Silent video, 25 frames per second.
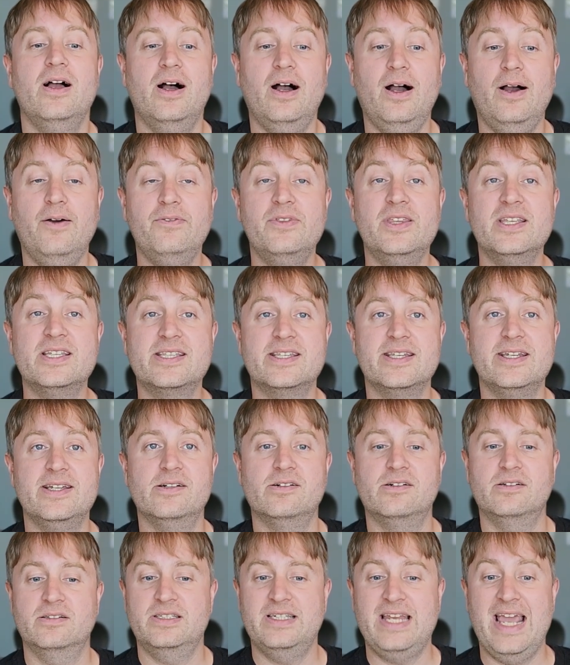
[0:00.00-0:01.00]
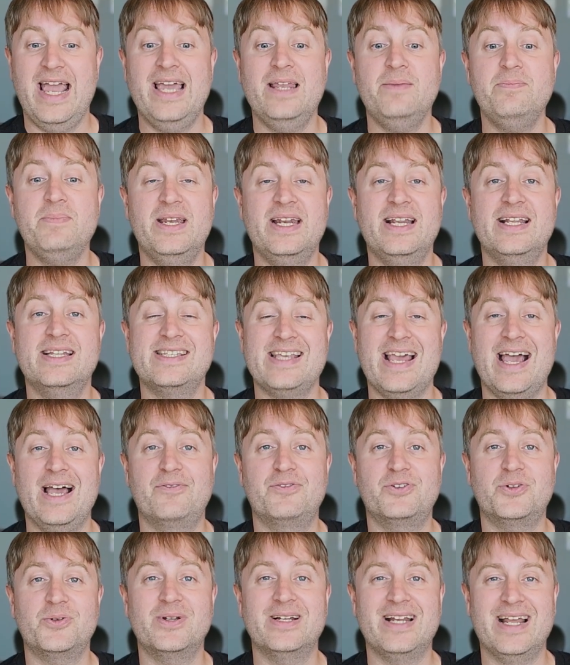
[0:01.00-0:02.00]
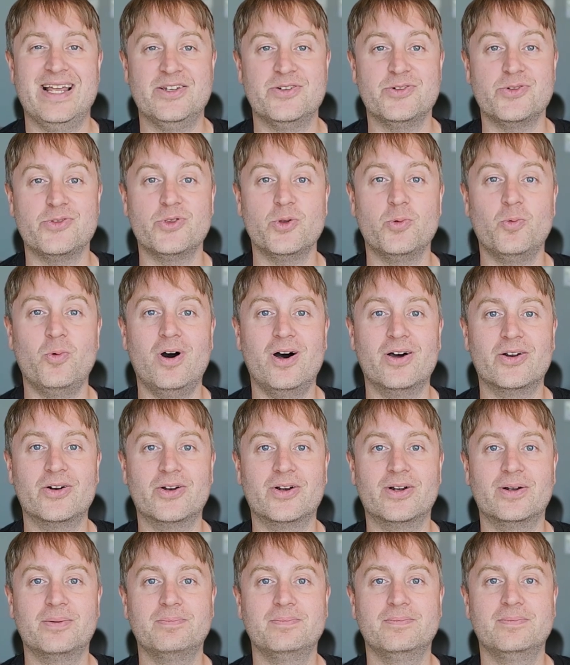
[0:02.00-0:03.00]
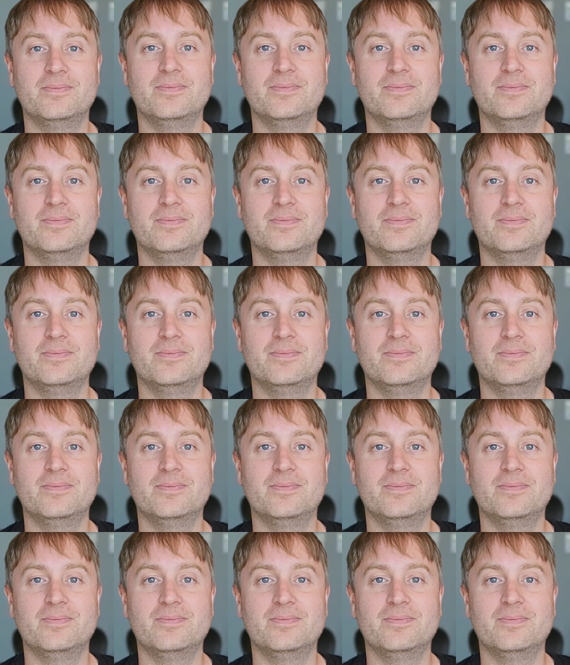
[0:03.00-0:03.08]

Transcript: of the seal 10 minutes after it entered the water?